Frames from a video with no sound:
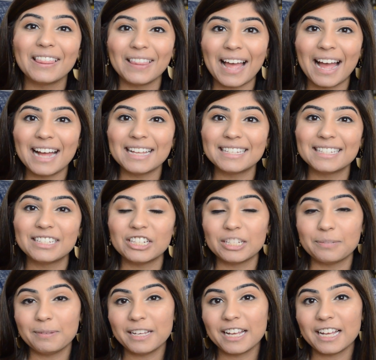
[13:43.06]
Last
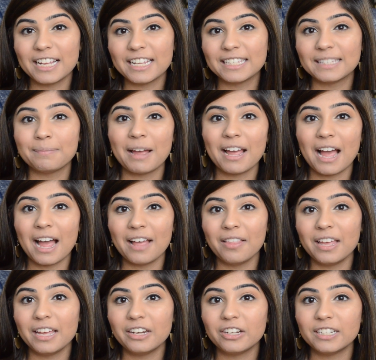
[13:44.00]
just because my
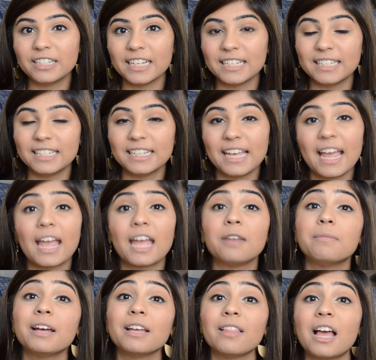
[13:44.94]
eyeliner tends to get
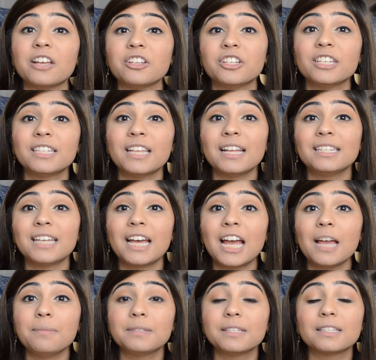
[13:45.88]
in my lashes at
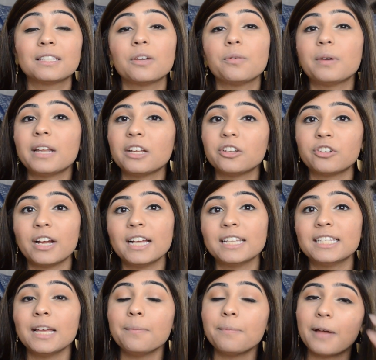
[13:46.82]
times, so when it
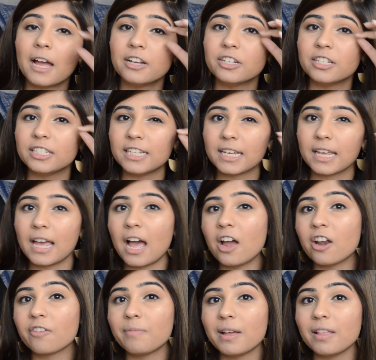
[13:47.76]
dries up I just take it
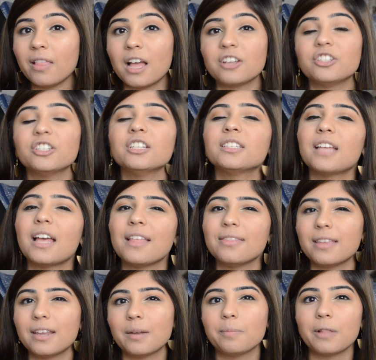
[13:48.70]
out of my lashes
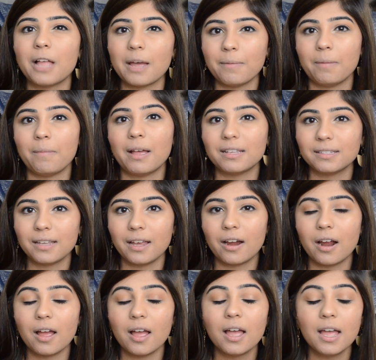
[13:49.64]
and then apply my
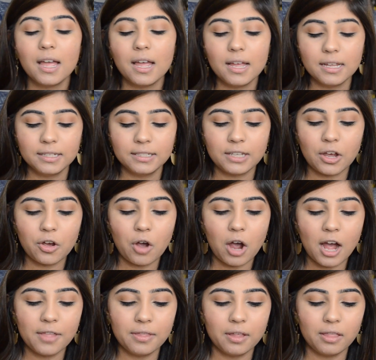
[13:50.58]
mascara. So
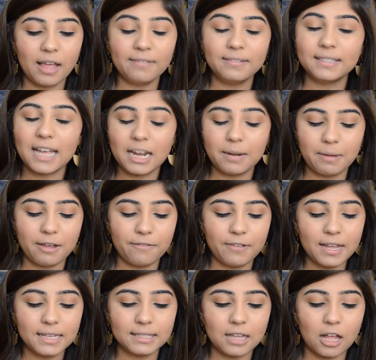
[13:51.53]
on the left side of my
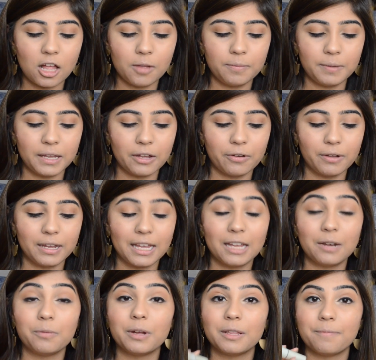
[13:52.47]
face I'll be going
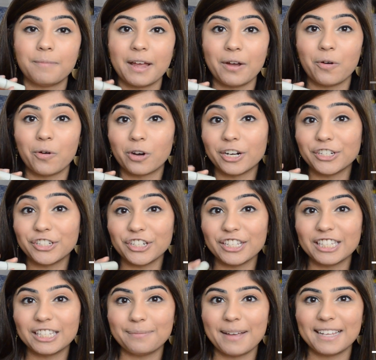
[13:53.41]
in with my
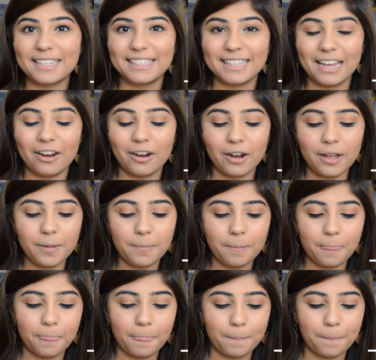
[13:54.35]
Origins mascara.